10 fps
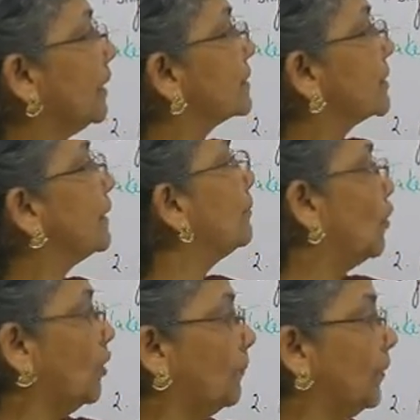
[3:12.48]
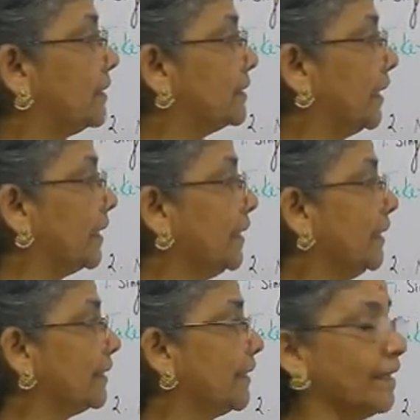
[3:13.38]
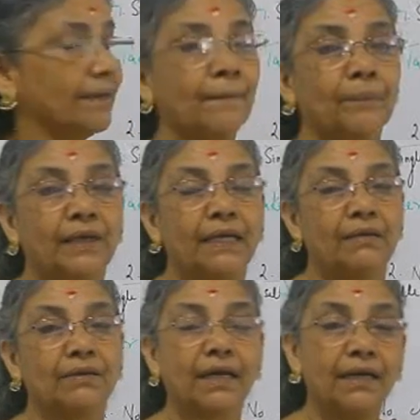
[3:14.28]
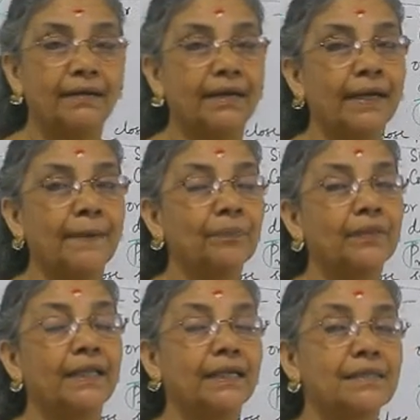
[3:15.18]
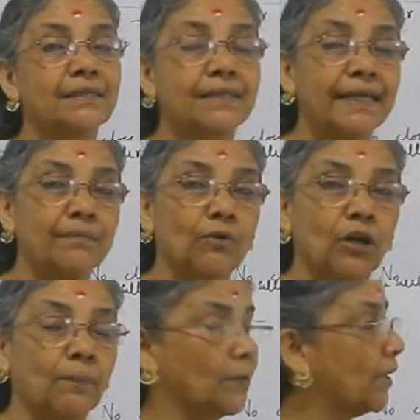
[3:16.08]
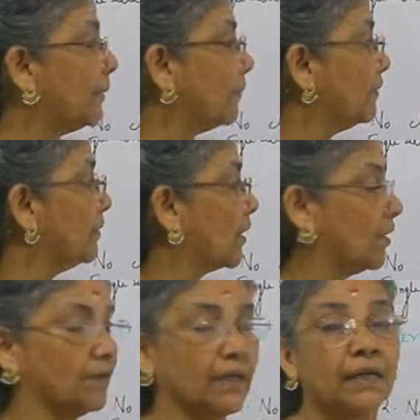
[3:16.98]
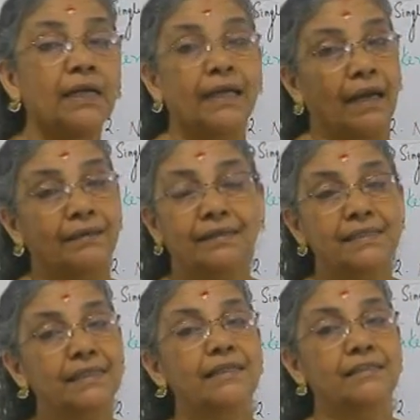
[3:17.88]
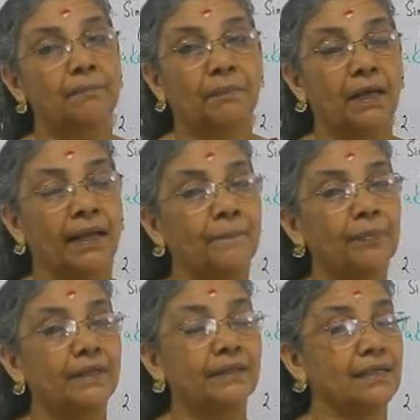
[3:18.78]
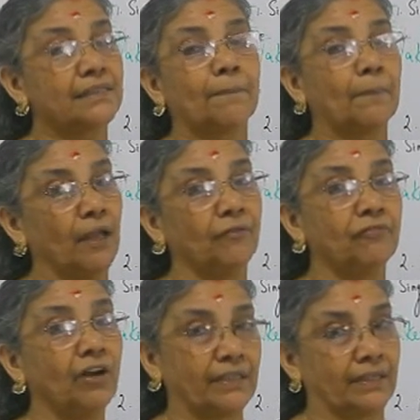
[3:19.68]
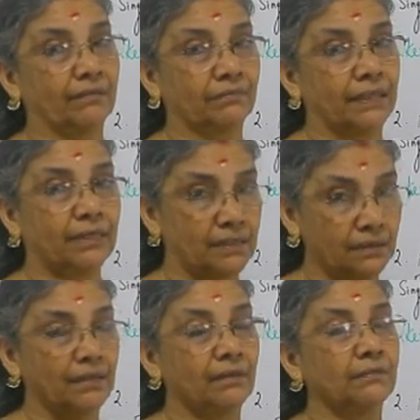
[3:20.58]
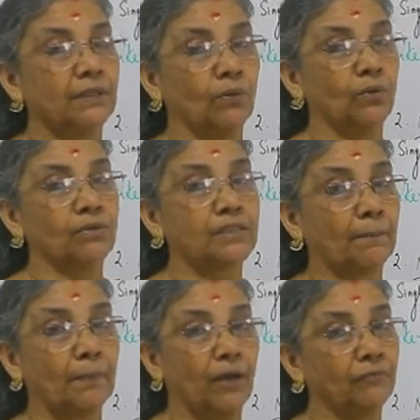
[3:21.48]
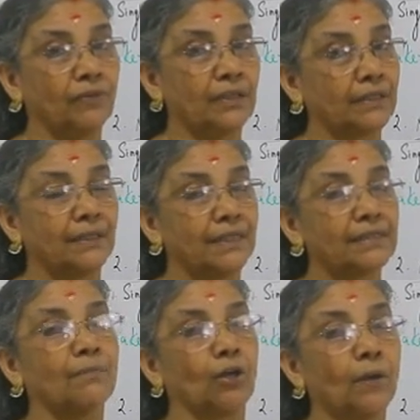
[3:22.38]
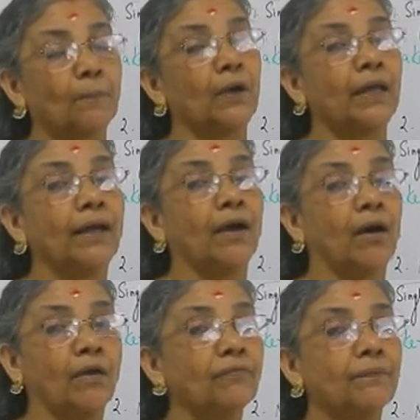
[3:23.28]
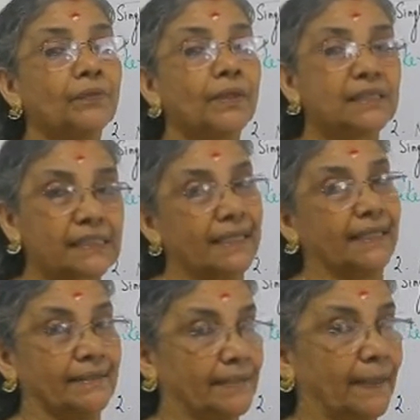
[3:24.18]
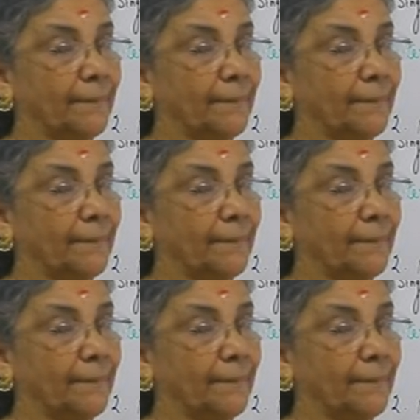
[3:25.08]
a state monopoly is there. Here in our country, there is a state monopoly, power over electricity supply, then supply of water, that is the whole supply of water, there is a monopoly of state.